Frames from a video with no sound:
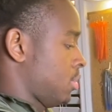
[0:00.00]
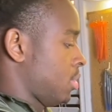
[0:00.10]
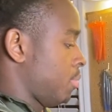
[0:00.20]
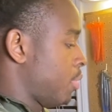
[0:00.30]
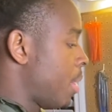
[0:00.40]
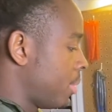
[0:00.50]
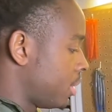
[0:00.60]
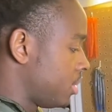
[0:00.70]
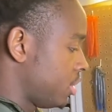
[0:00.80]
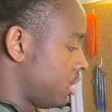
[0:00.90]
Probably
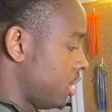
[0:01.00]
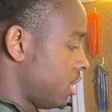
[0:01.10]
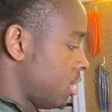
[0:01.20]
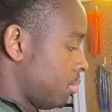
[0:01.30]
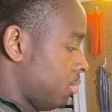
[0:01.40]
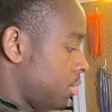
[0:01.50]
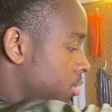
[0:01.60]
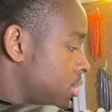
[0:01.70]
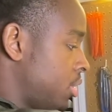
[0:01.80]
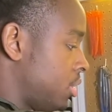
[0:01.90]
can just tear it. I'm
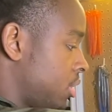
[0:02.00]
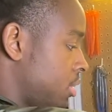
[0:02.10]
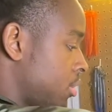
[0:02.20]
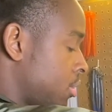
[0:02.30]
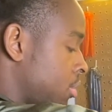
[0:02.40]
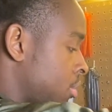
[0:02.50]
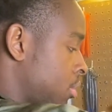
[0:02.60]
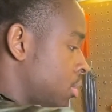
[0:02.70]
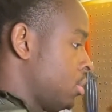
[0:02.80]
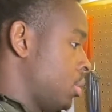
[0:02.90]
using these scissors.
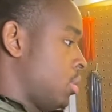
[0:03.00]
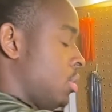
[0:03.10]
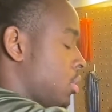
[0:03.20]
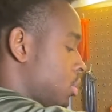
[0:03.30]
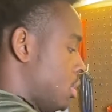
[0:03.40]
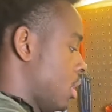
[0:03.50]
Try